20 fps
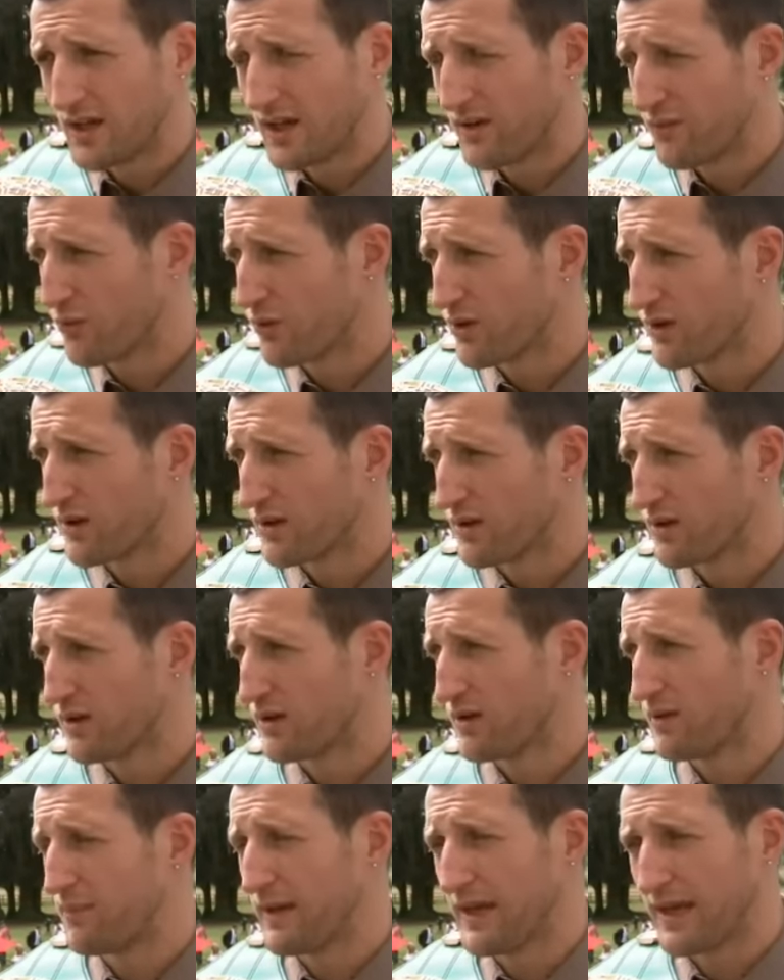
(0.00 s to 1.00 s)
I've won
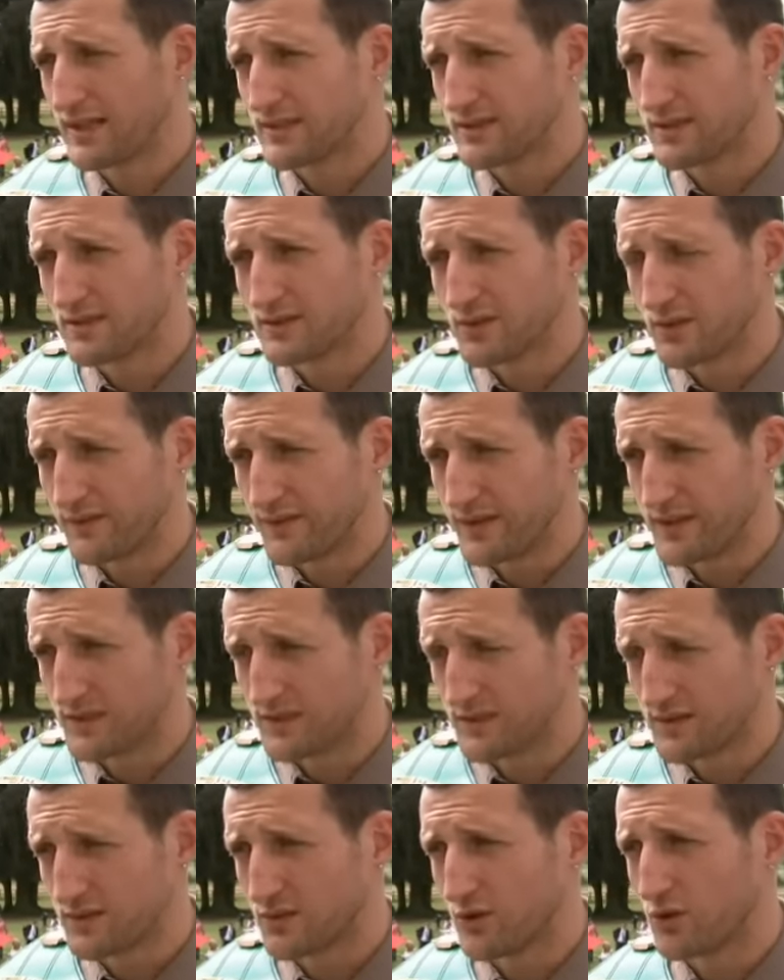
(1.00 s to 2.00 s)
the biggest and
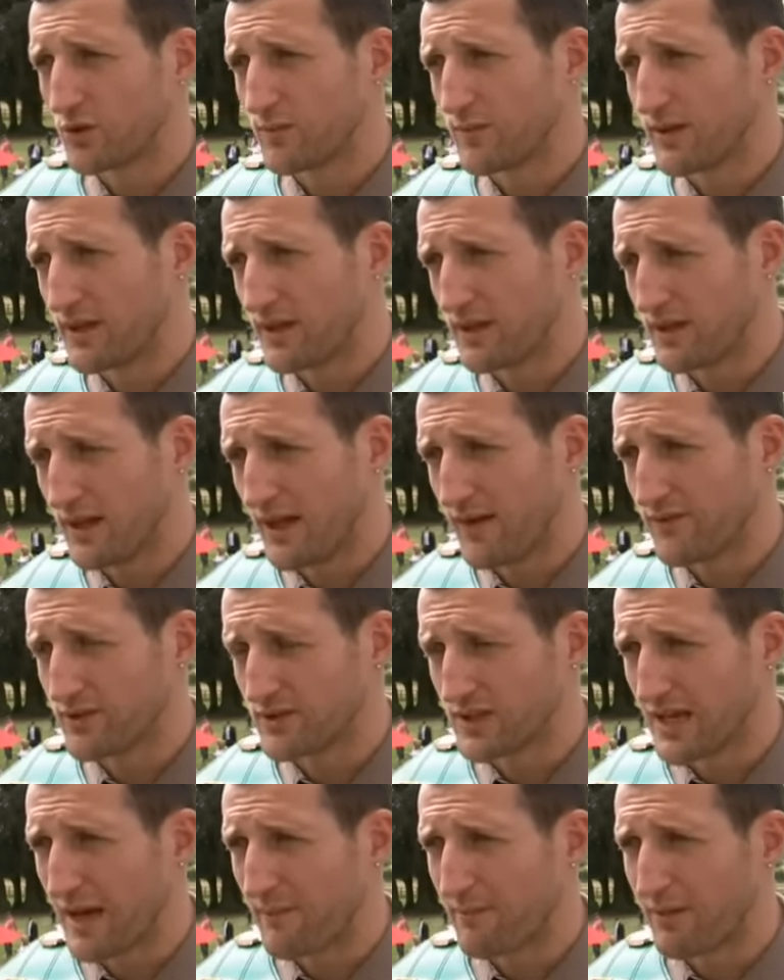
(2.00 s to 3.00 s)
toughest tournament ever
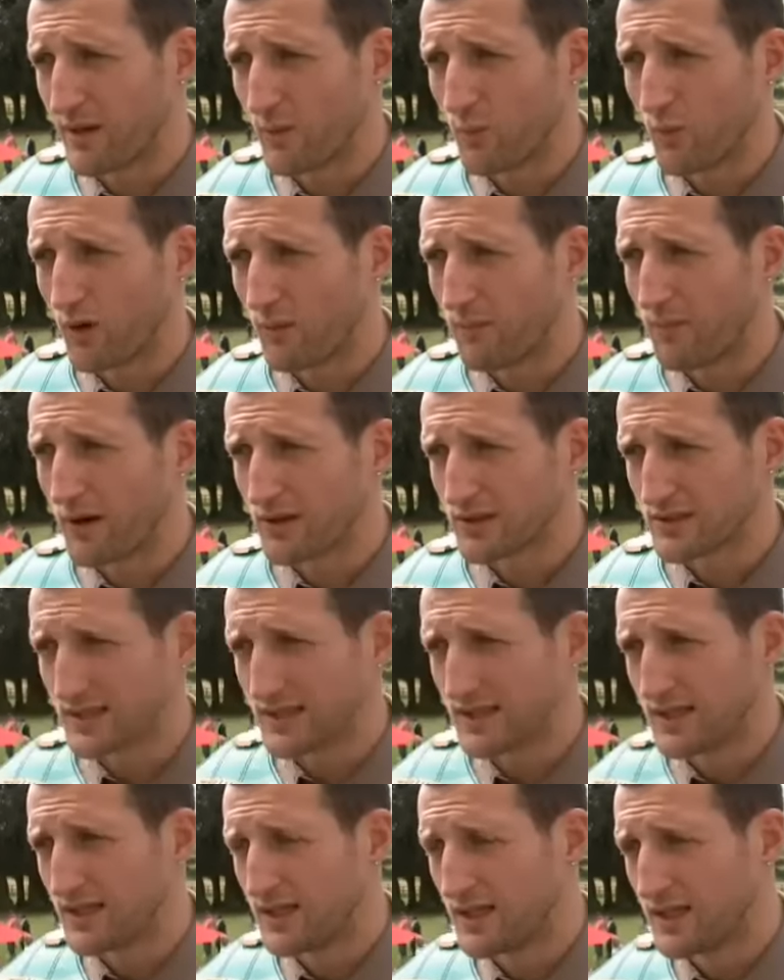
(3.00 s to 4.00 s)
to happen in world
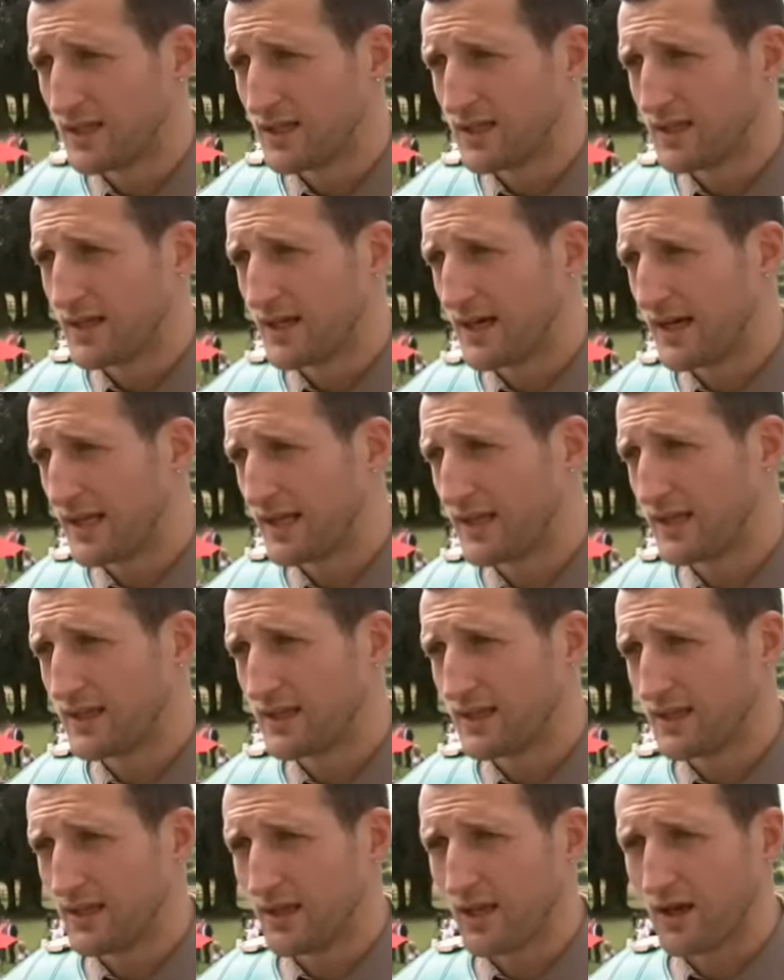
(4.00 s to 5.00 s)
boxing.
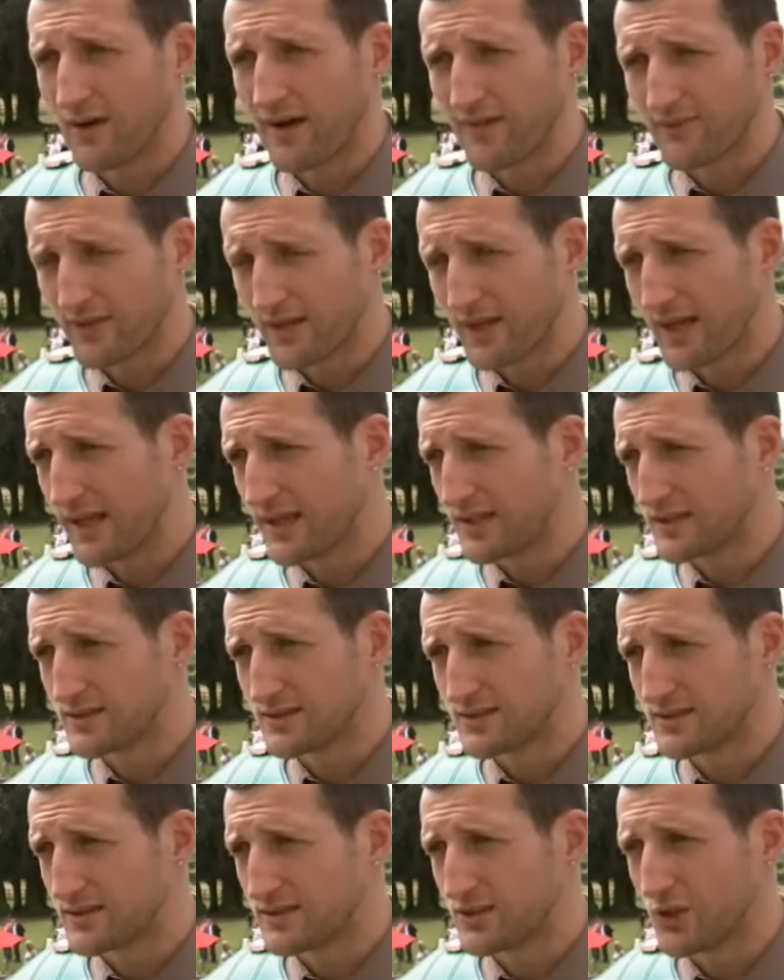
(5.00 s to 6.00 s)
And, you know, after that,
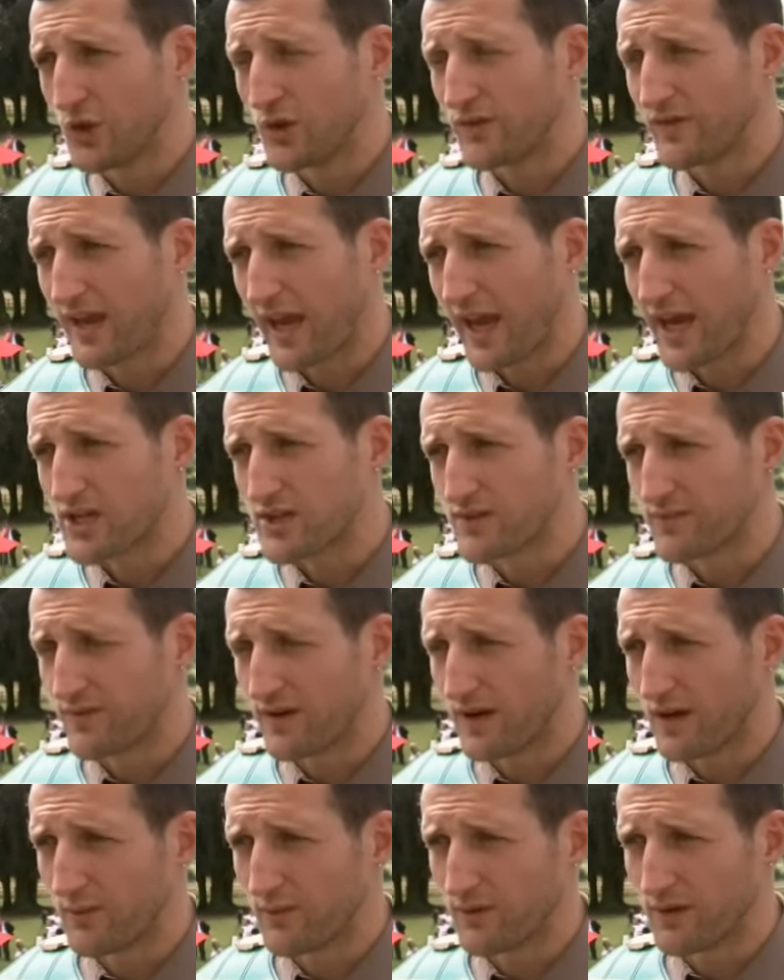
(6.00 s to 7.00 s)
there's a unification
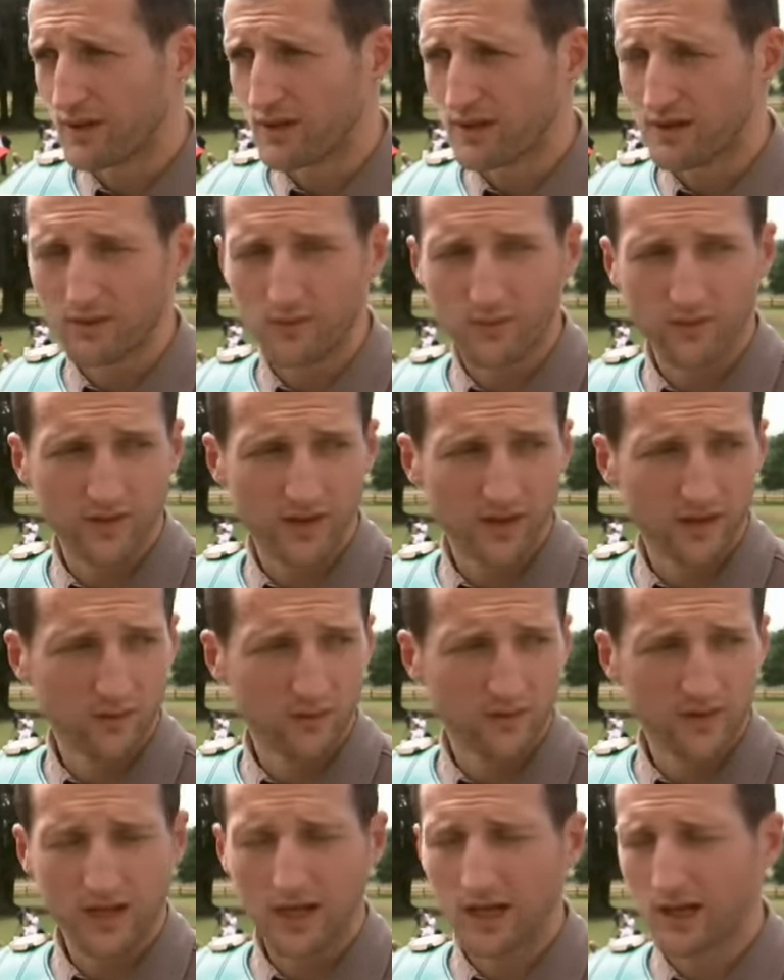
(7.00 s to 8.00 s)
fight with
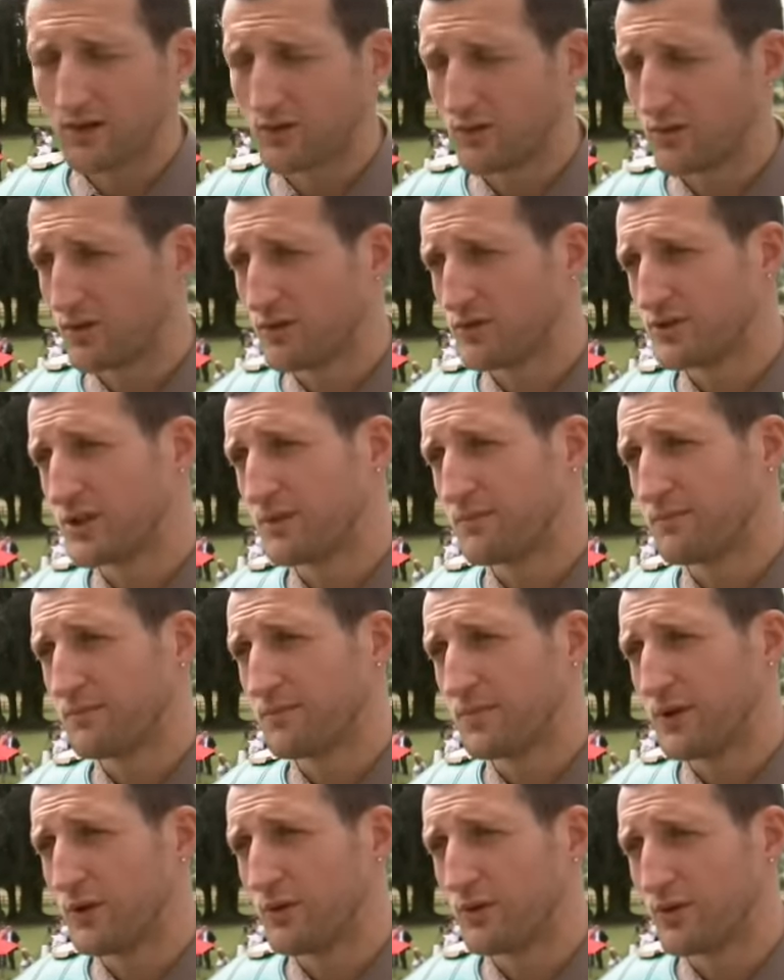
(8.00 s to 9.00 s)
a guy called Lucien
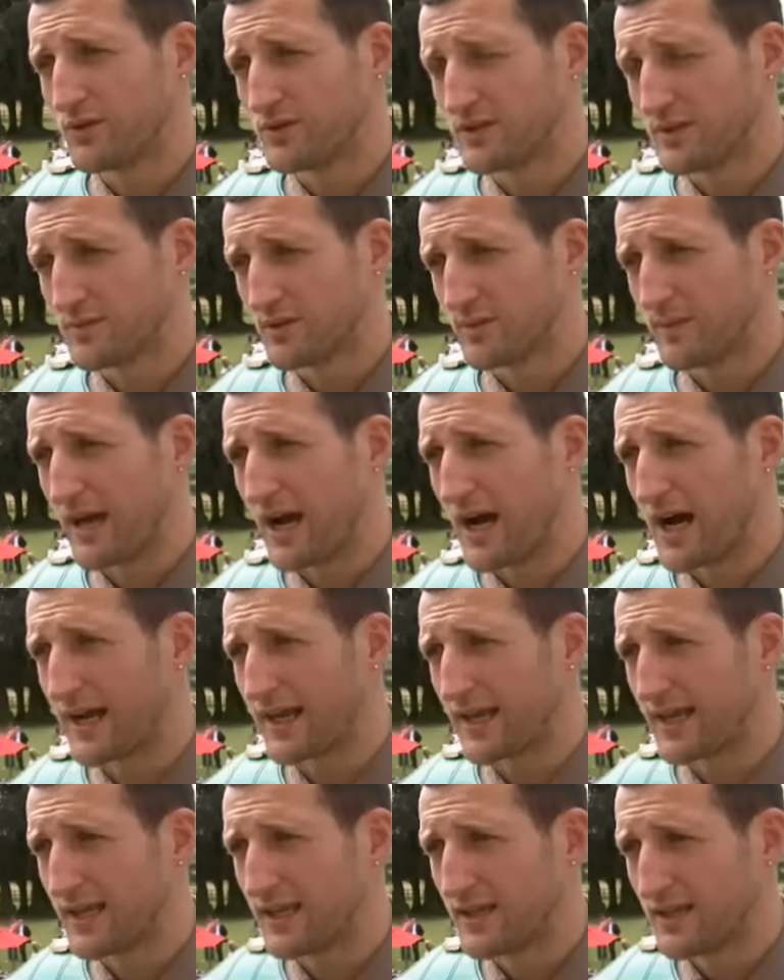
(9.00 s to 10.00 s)
Butte, who seems to be
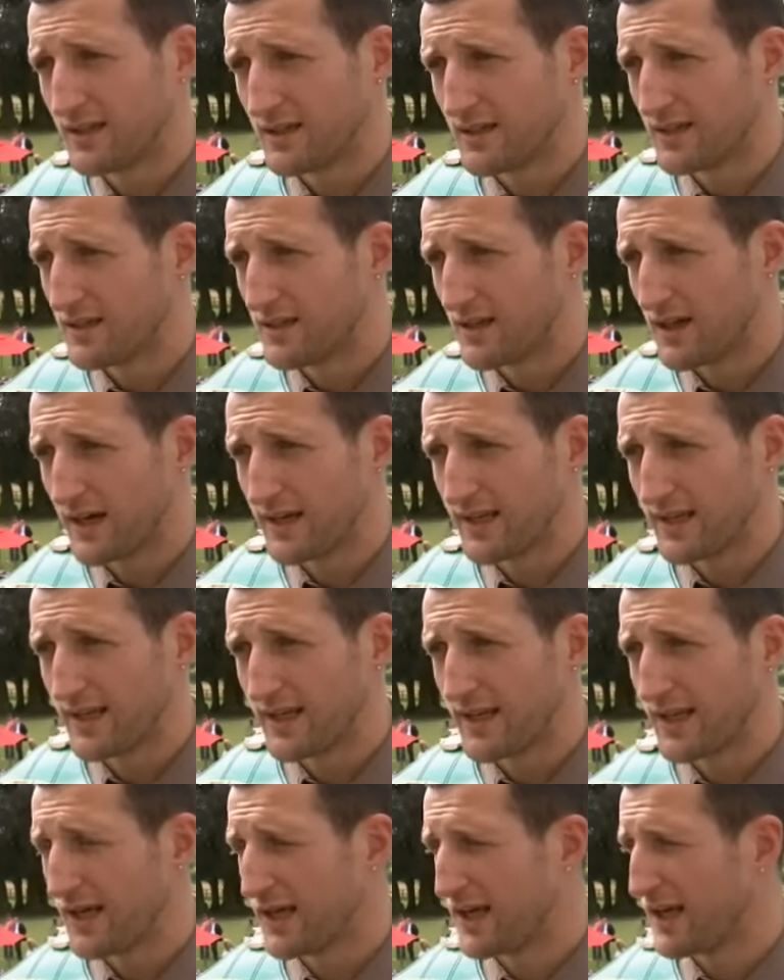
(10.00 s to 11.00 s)
hiding in, I
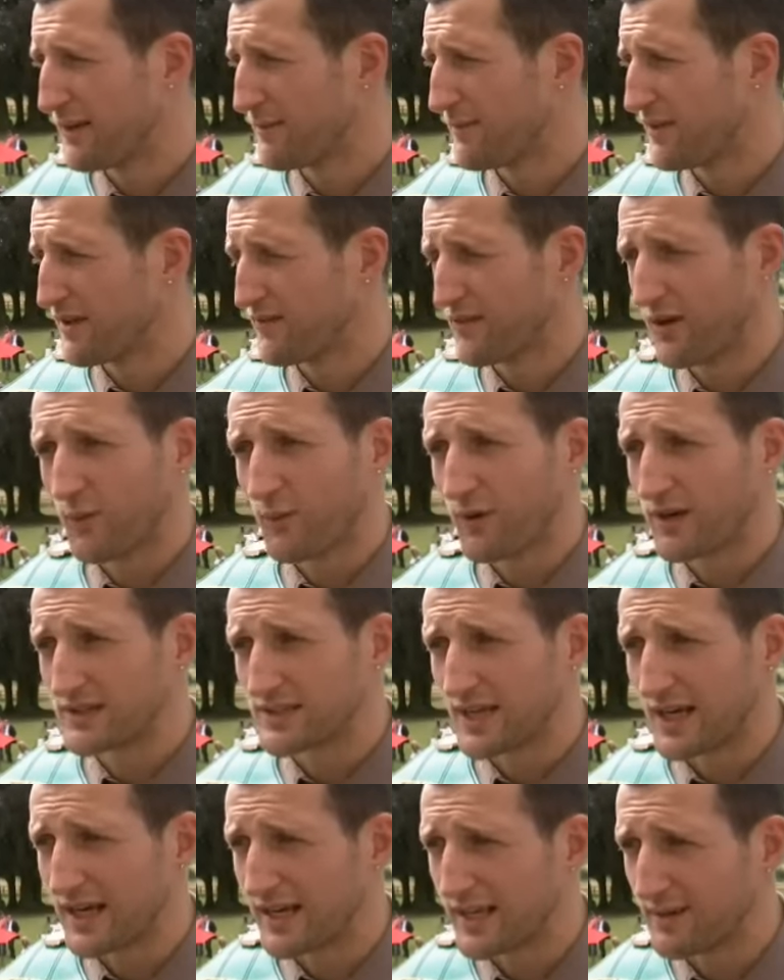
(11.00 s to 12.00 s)
don't know where he's
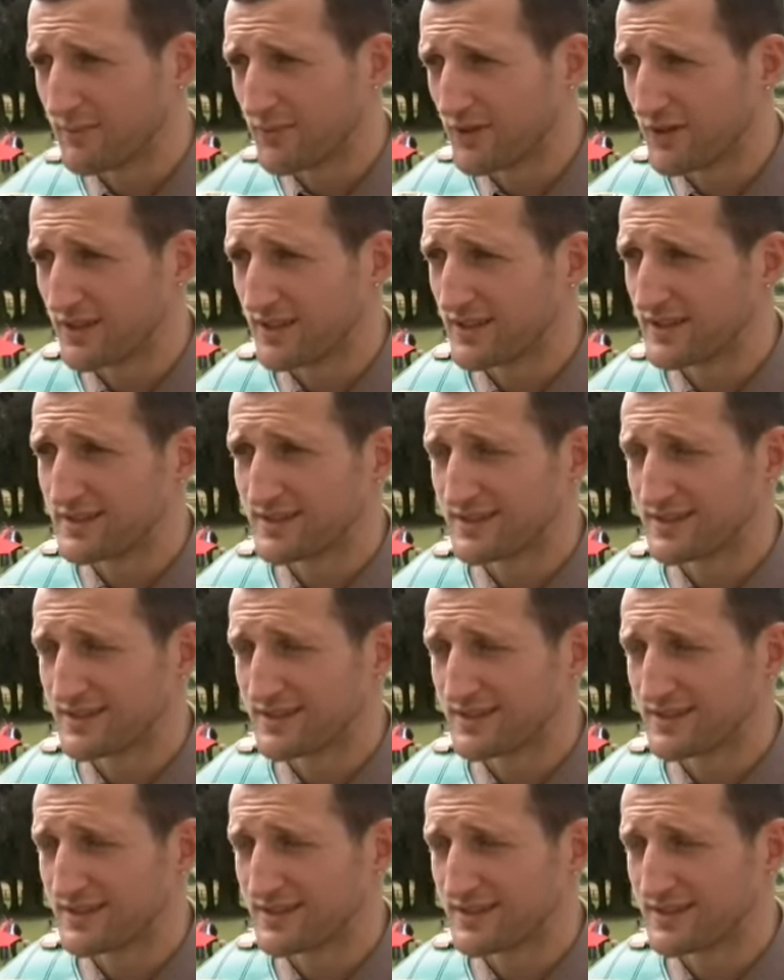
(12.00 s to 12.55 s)
hiding, but